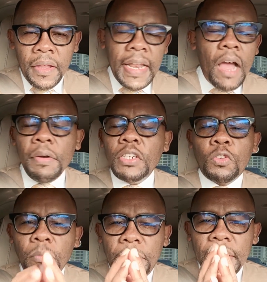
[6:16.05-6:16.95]
Now,
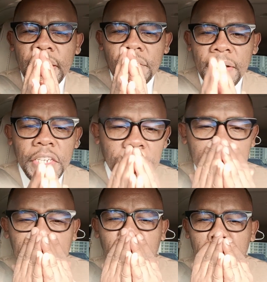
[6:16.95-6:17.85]
it could be
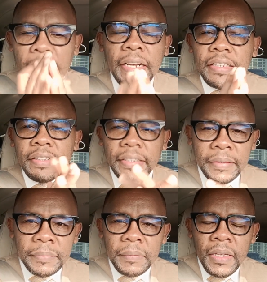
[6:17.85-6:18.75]
ranging from
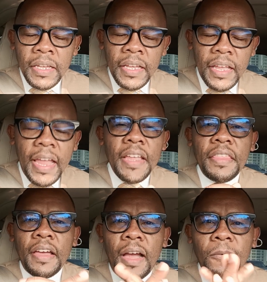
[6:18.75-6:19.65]
anything,
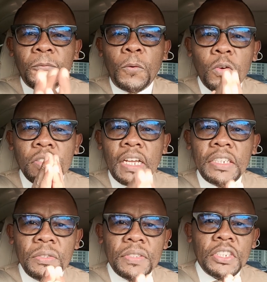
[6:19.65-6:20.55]
either a false
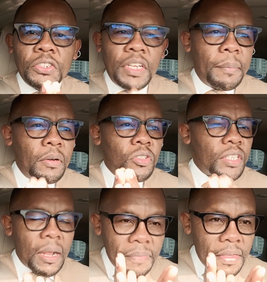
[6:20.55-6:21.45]
accusation about
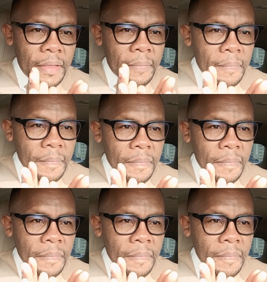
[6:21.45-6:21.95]
something